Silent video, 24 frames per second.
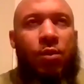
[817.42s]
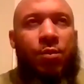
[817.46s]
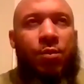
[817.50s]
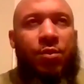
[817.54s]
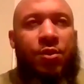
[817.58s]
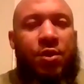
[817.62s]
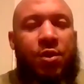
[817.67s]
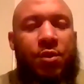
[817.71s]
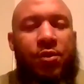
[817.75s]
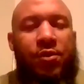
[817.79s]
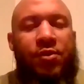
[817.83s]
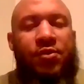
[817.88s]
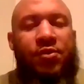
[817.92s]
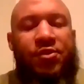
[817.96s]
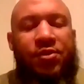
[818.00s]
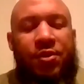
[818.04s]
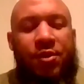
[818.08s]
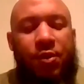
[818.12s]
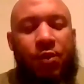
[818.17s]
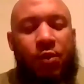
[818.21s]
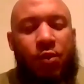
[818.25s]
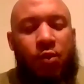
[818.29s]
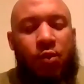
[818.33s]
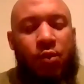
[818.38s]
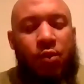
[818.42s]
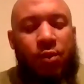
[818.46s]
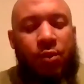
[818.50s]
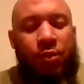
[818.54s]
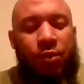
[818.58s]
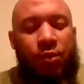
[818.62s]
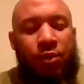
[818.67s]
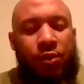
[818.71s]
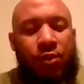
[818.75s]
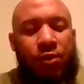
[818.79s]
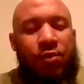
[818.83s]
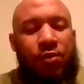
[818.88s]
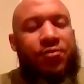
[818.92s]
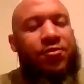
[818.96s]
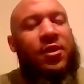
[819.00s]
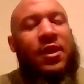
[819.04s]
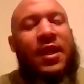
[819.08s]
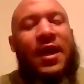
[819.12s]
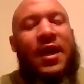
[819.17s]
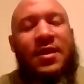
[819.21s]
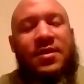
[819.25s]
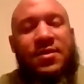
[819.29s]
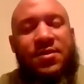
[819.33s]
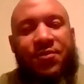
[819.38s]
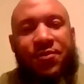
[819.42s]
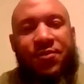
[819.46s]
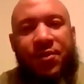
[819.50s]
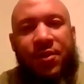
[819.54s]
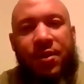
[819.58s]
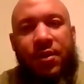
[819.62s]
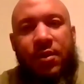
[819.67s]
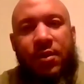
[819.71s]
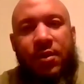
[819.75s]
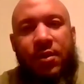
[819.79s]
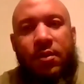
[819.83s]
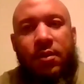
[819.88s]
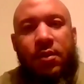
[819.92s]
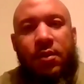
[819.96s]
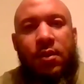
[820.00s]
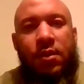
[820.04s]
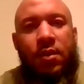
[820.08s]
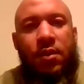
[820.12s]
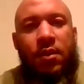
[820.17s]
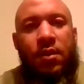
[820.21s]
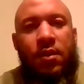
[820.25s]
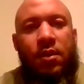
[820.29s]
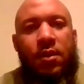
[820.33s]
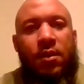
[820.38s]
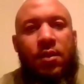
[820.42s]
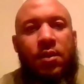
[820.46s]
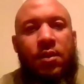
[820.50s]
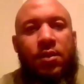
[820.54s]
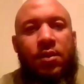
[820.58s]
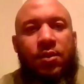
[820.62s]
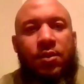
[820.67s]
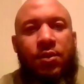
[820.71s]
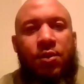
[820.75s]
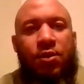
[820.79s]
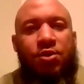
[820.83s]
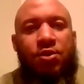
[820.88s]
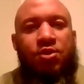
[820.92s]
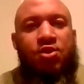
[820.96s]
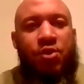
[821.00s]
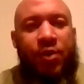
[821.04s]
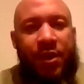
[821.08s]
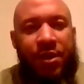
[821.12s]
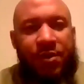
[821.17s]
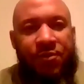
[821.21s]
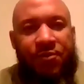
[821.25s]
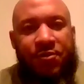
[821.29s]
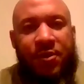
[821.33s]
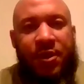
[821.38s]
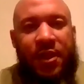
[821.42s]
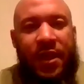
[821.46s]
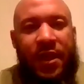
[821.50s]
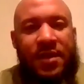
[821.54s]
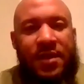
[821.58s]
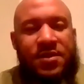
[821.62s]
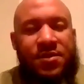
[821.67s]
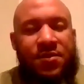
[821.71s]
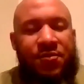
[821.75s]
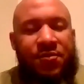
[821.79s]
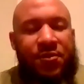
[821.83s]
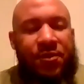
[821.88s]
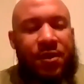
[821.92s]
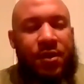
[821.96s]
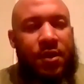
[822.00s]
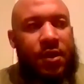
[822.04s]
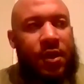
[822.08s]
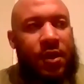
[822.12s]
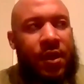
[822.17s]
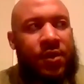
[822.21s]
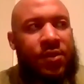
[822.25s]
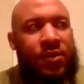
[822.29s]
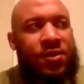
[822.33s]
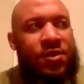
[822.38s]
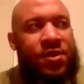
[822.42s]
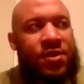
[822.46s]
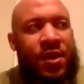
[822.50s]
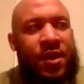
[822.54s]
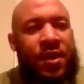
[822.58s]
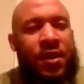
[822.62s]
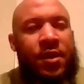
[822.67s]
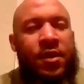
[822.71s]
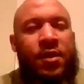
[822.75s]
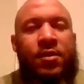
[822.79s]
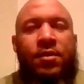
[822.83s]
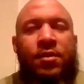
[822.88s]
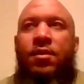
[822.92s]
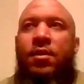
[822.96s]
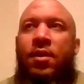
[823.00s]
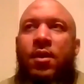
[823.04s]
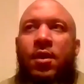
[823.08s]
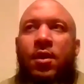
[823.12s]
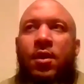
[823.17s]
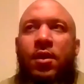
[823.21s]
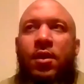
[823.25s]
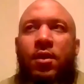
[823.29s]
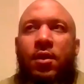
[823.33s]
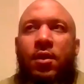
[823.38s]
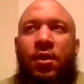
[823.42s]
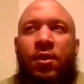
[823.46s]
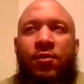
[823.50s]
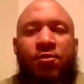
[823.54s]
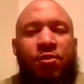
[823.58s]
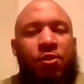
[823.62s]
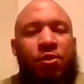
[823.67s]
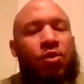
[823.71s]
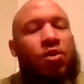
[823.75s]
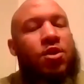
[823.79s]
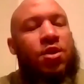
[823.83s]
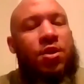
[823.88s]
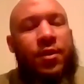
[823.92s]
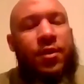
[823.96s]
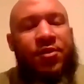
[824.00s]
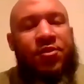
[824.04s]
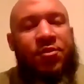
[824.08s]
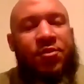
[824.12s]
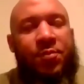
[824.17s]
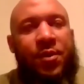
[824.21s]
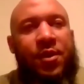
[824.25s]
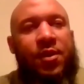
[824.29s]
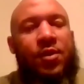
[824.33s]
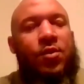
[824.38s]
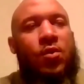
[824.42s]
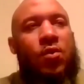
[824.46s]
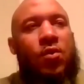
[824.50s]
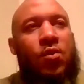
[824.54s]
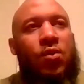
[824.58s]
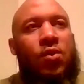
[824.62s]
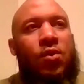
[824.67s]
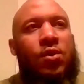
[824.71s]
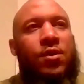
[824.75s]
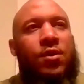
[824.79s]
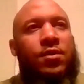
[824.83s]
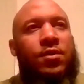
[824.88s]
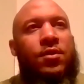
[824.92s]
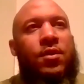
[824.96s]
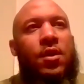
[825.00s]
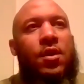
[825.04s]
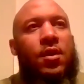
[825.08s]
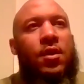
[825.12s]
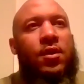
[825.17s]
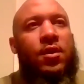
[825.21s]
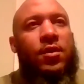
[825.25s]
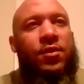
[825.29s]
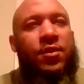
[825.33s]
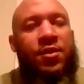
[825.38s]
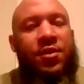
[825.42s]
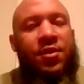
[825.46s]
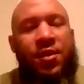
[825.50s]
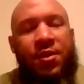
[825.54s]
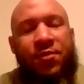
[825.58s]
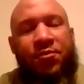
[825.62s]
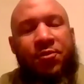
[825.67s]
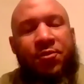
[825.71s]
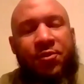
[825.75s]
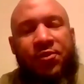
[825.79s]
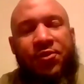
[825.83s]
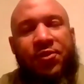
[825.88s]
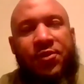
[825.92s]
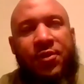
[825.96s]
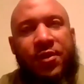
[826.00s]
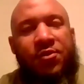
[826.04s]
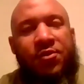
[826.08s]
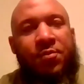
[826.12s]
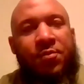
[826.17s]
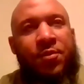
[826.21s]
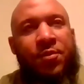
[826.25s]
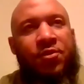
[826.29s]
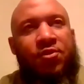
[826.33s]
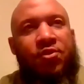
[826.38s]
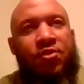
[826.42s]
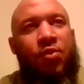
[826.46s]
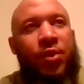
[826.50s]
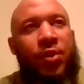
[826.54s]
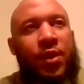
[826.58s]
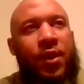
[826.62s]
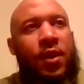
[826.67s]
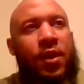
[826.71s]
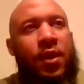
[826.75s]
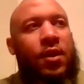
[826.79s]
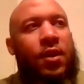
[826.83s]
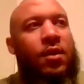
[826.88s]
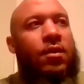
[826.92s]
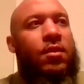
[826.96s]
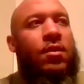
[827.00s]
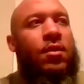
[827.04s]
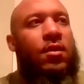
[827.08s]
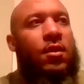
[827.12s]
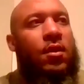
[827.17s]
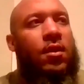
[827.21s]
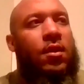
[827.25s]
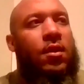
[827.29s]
curious to know your philosophy, your training philosophy, and then if you could speak on the differences between